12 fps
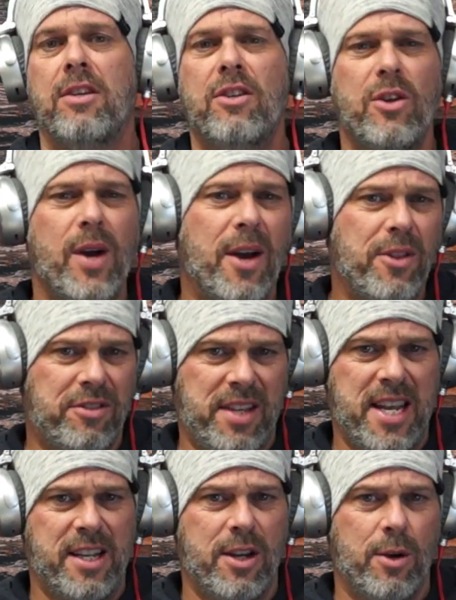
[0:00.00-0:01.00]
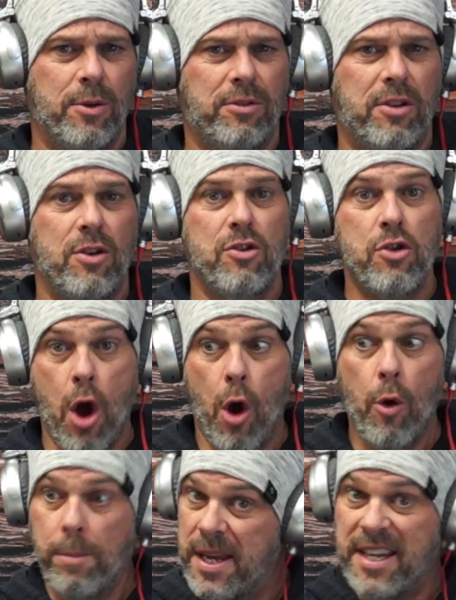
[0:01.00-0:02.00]
You know how the saying goes,
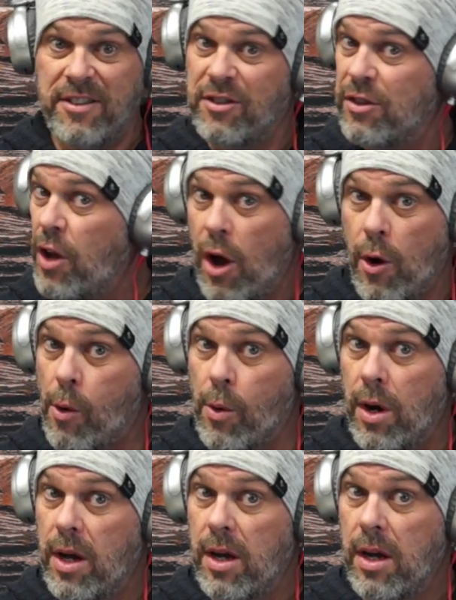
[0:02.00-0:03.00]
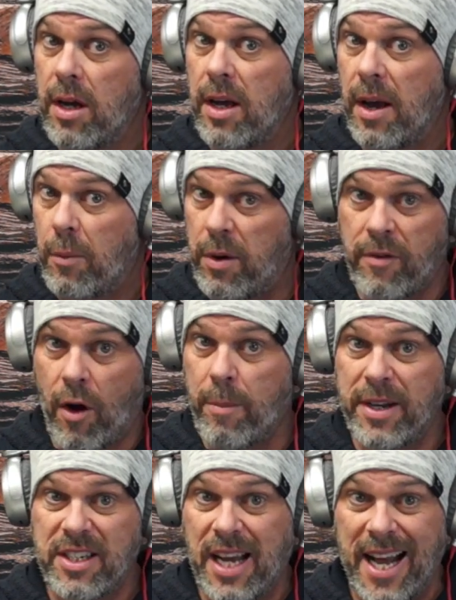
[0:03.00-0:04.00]
no means no? We've all
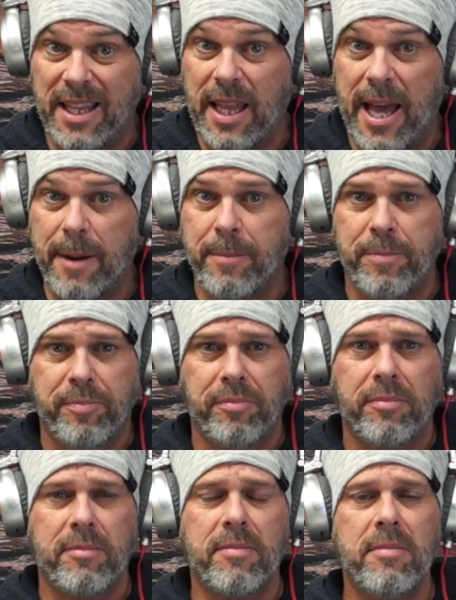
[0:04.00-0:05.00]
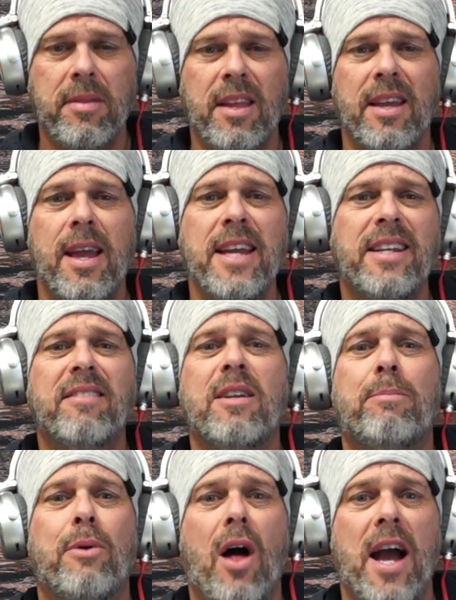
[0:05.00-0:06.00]
been taught that. It
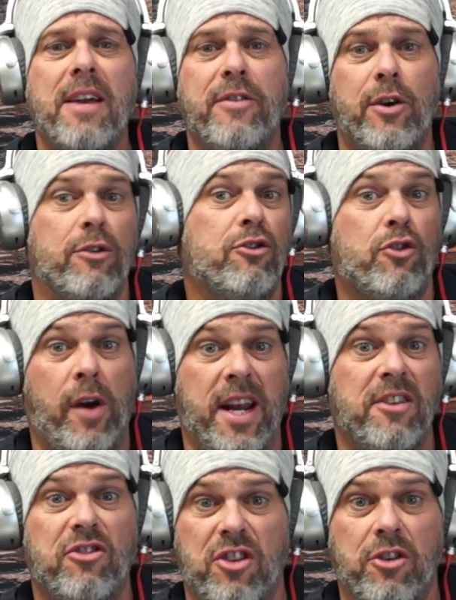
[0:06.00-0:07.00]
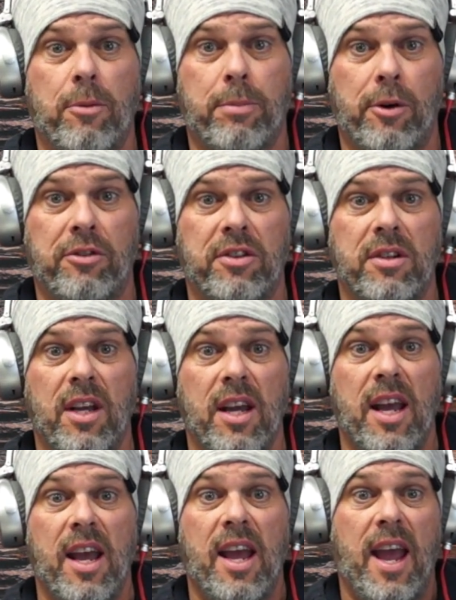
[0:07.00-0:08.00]
doesn't apply if you're a transgender person
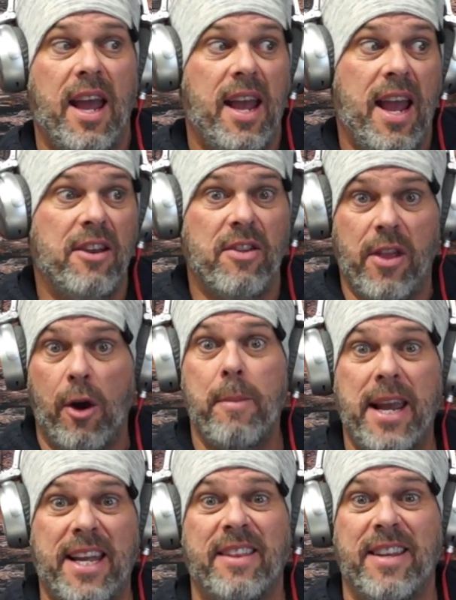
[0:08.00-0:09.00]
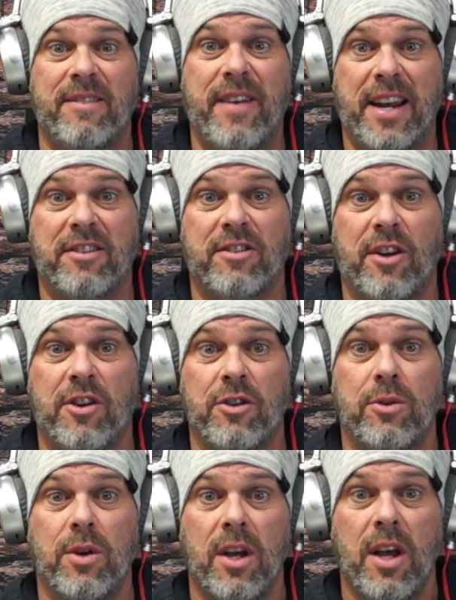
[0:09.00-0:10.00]
and they're making the advances on
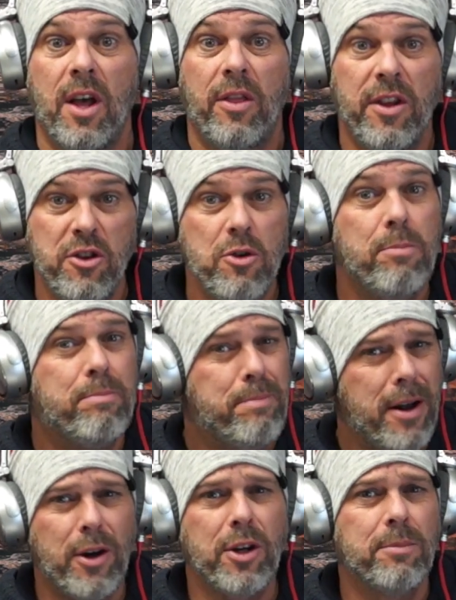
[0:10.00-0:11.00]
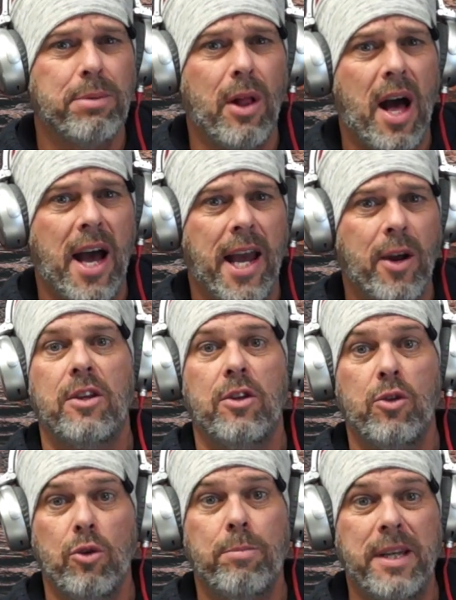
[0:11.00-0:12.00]
you. Then you better comply.
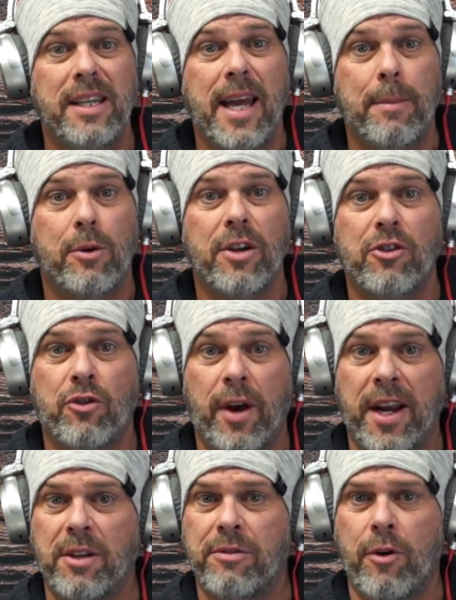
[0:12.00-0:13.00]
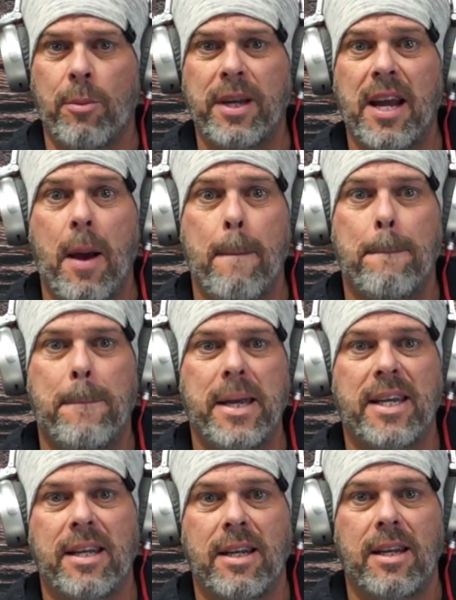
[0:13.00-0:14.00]
You'll be labeled a transphobic
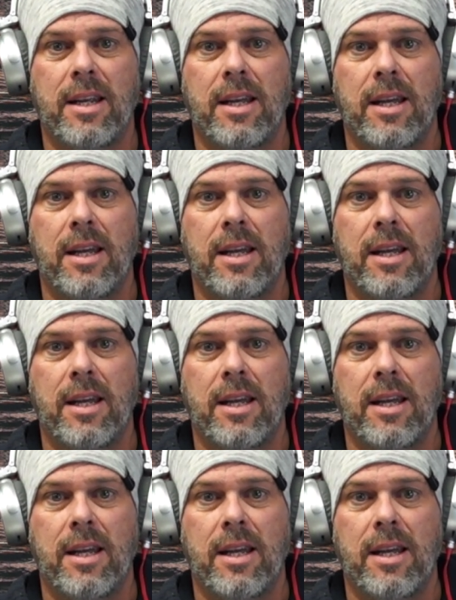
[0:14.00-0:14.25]
bigot.